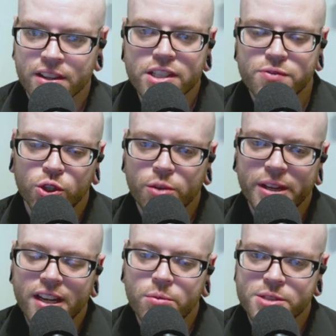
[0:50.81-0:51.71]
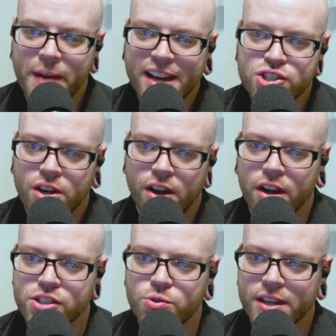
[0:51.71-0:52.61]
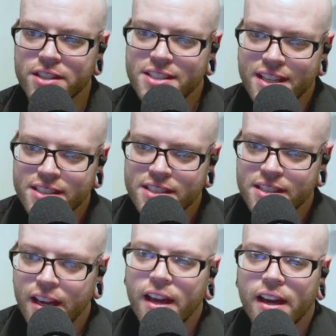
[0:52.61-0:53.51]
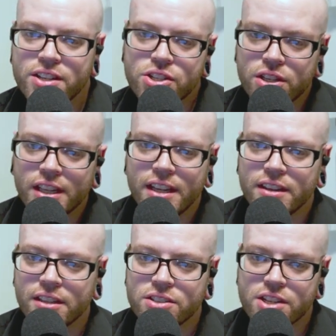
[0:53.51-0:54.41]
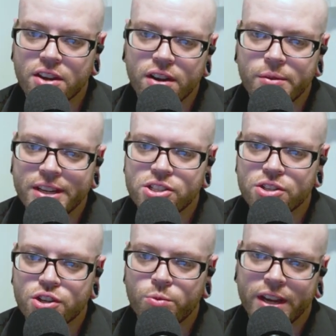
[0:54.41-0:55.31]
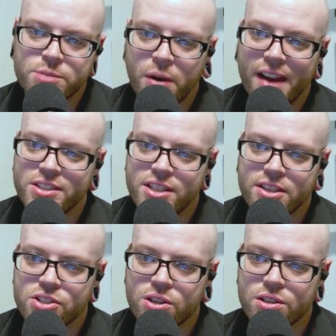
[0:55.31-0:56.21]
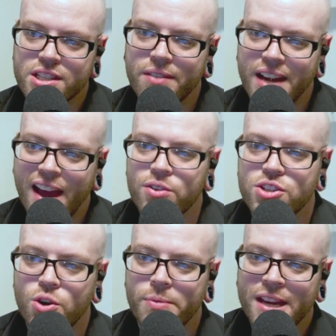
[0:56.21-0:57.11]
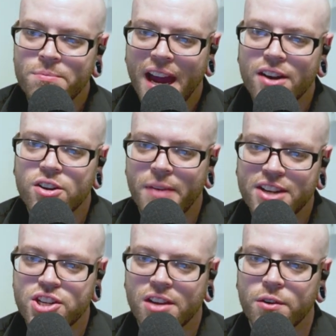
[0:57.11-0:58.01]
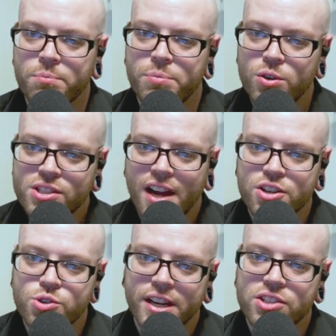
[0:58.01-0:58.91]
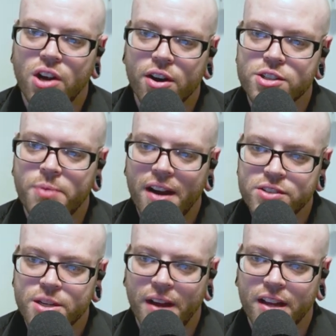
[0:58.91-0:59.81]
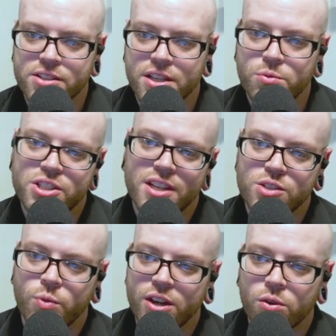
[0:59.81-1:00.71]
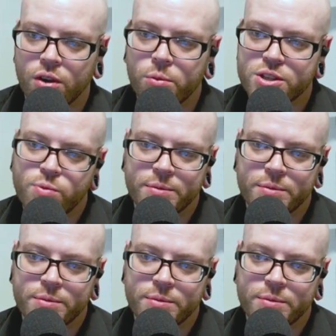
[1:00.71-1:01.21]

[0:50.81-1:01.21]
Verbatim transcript: This vulnerability was patched on August twenty-sixth. Additionally, the security researcher raised privacy concerns given how the domain pattern matching for Boost contradicts Arc's privacy policy, which says we don't know which